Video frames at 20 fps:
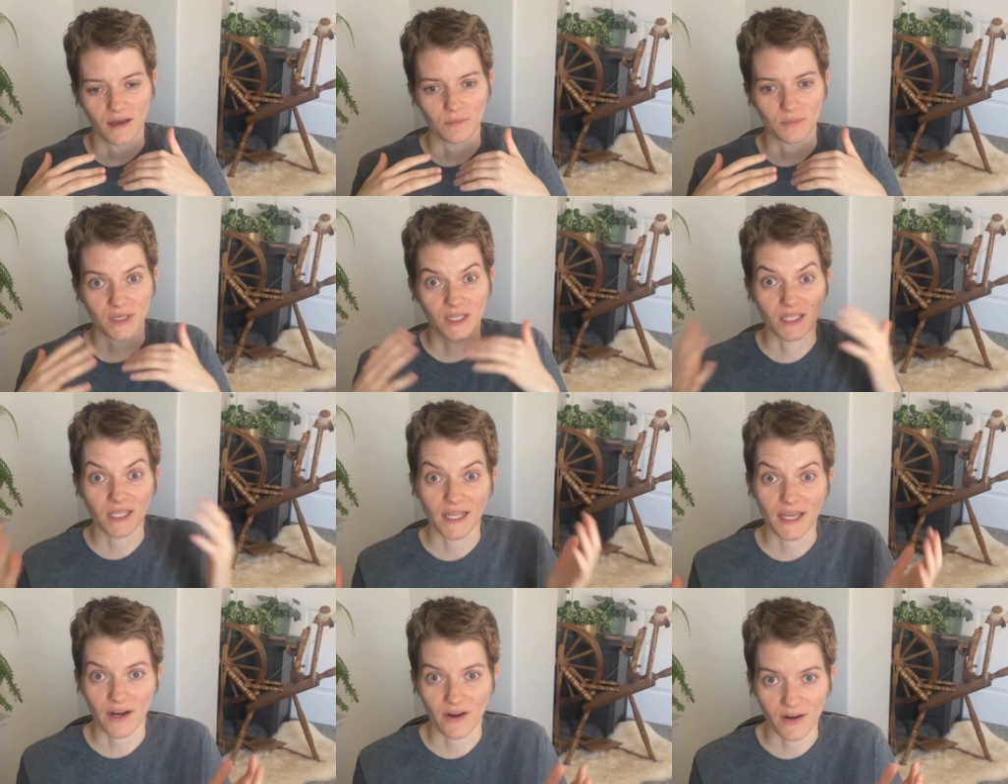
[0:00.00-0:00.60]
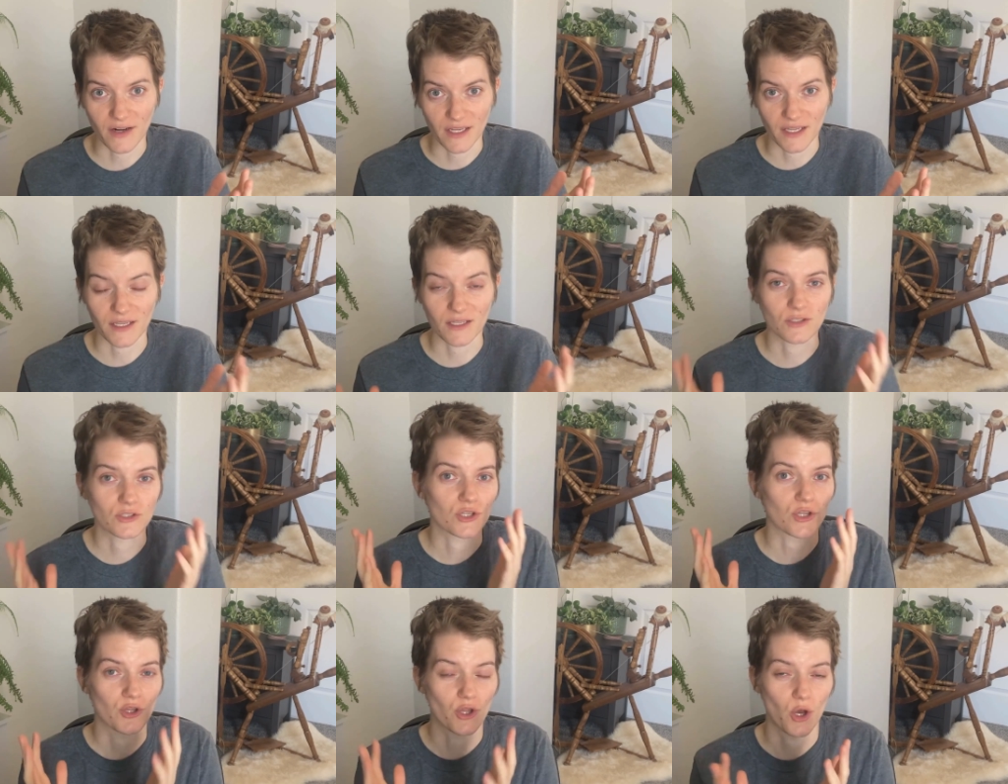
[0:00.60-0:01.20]
clarity
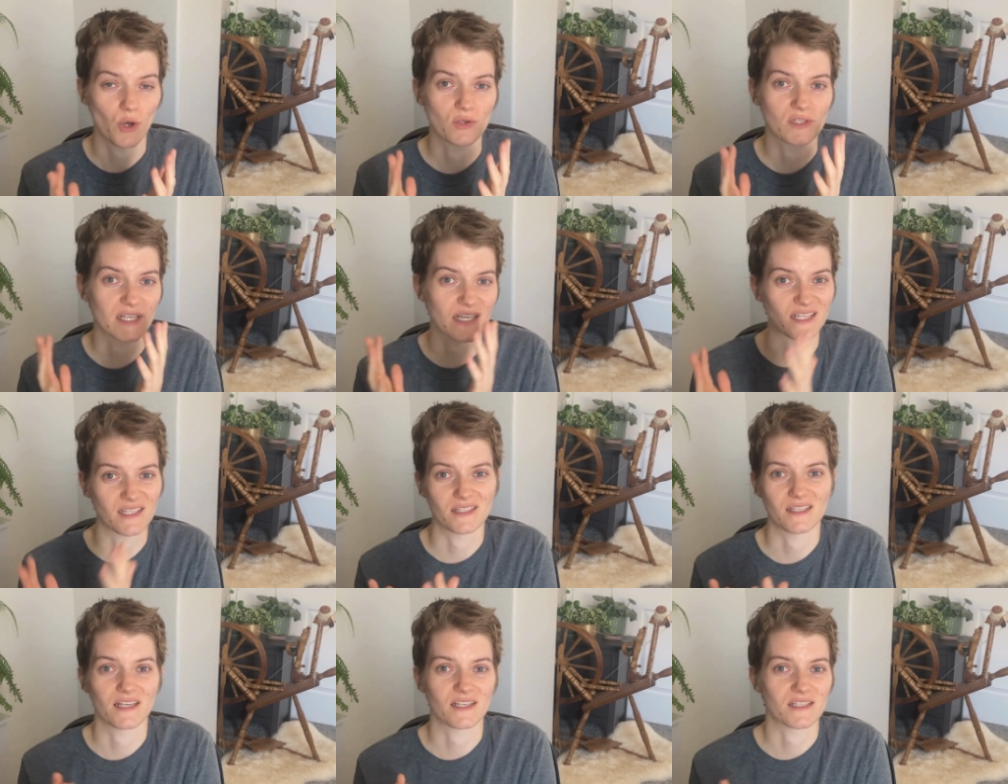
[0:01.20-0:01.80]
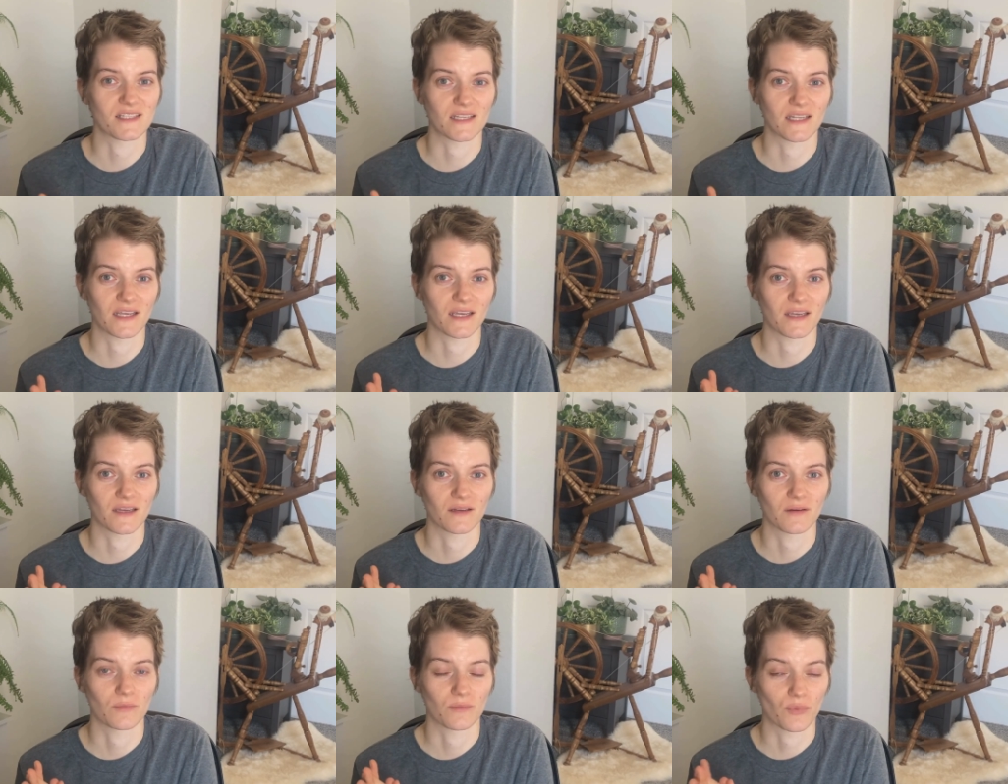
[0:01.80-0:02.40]
to those
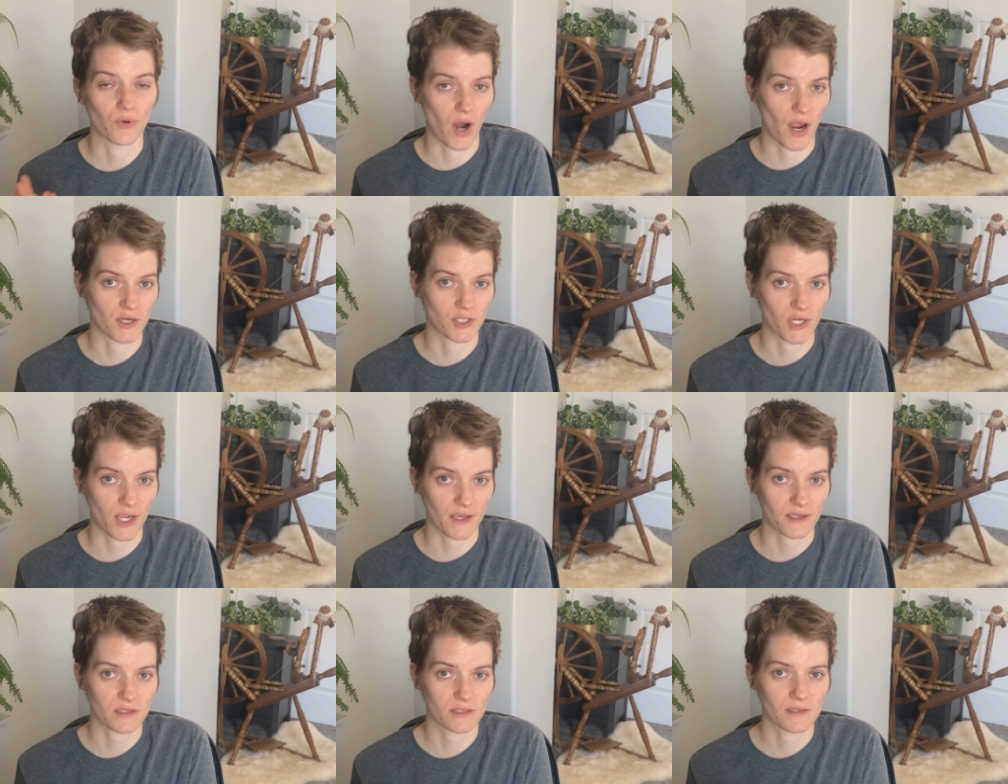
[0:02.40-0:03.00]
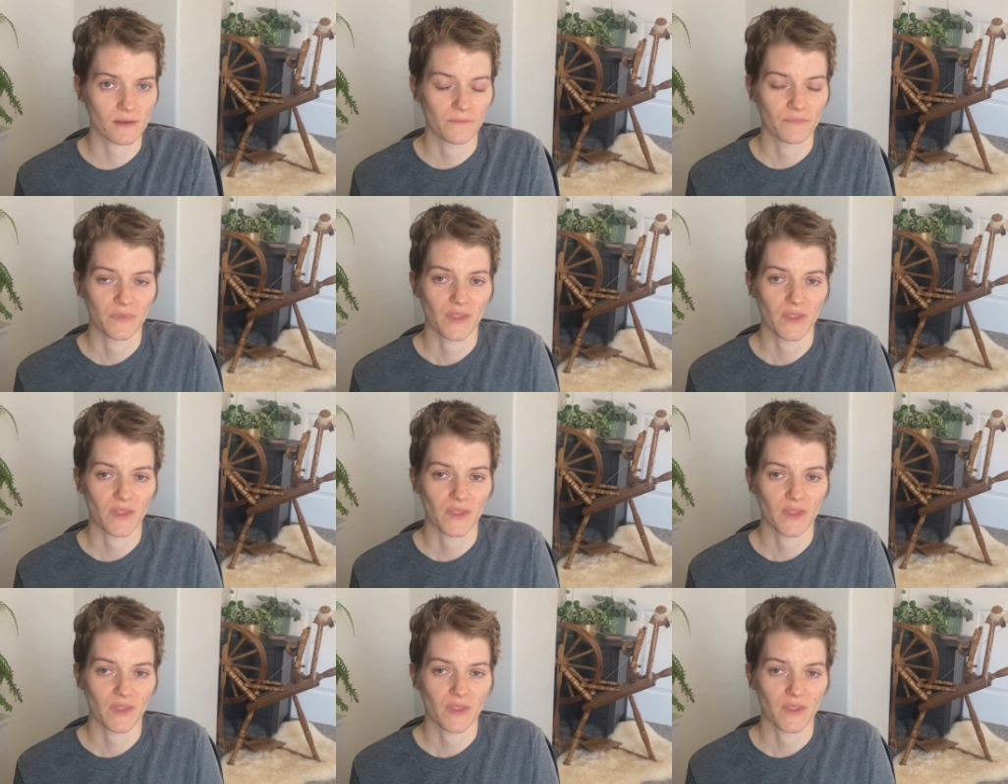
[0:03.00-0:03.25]
existing projects.